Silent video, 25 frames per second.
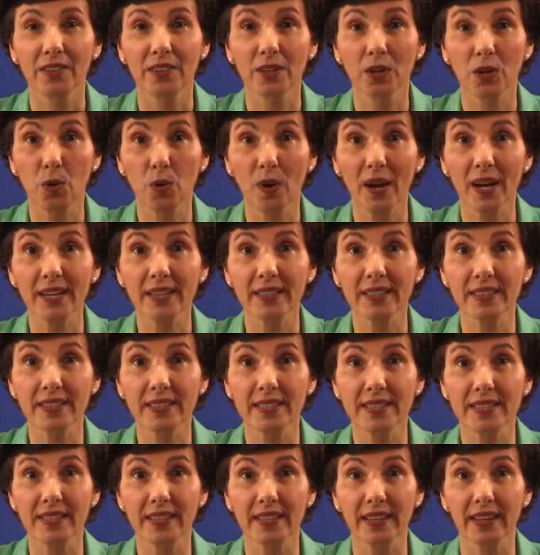They're quite
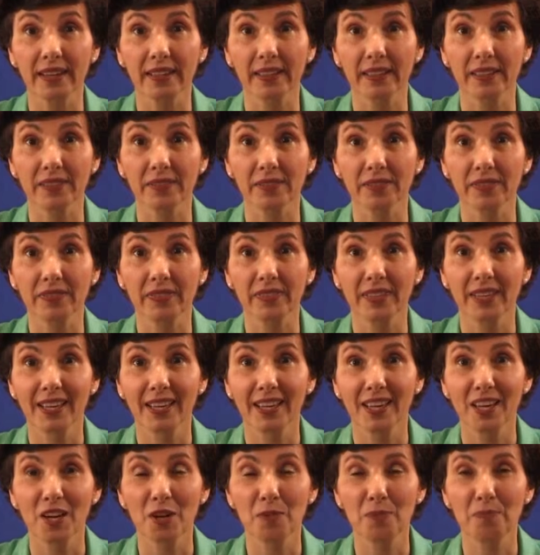distinctive,
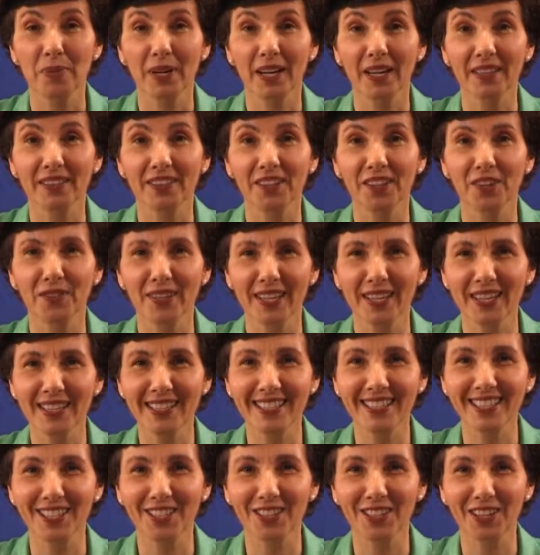but they're
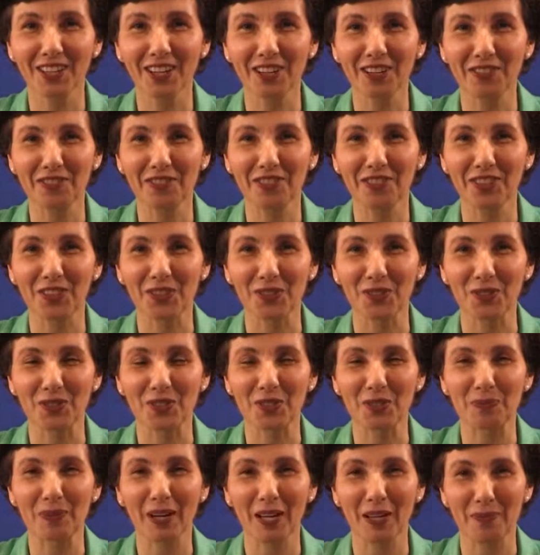easy to
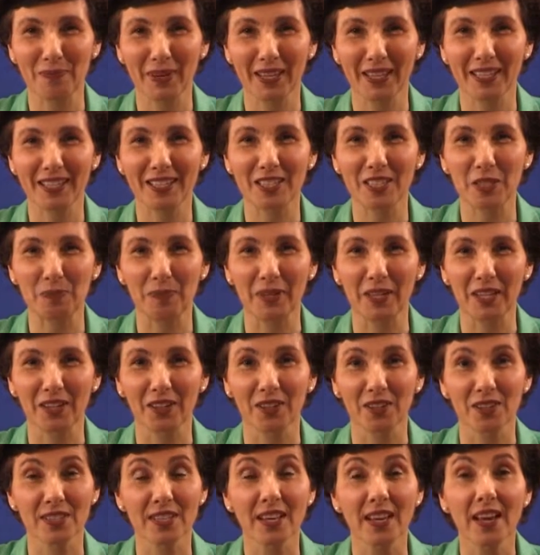confuse by many
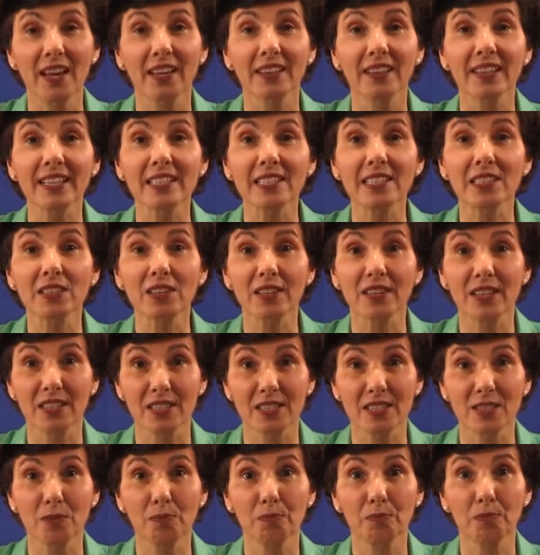speakers. Let's look at
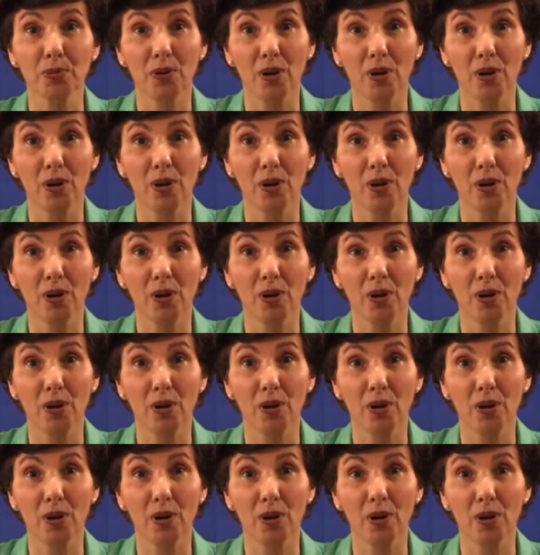some